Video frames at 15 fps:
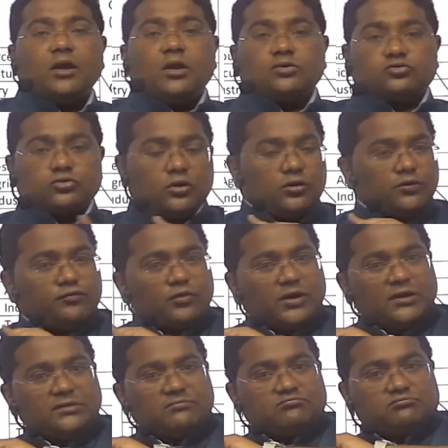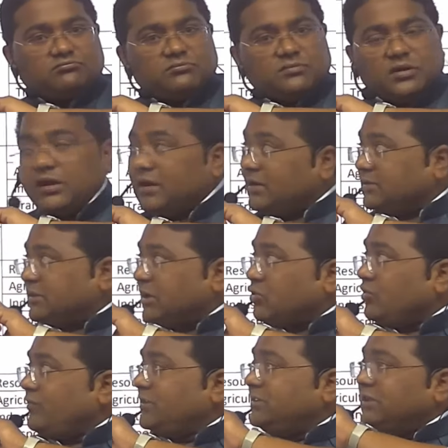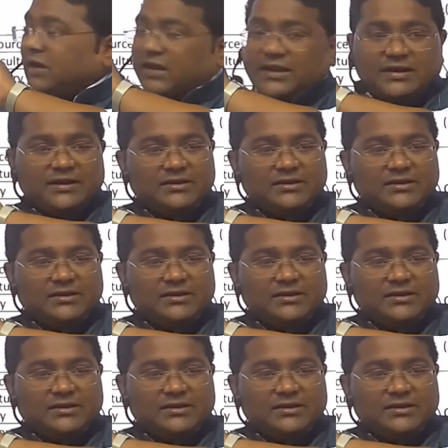So if you are thorough with the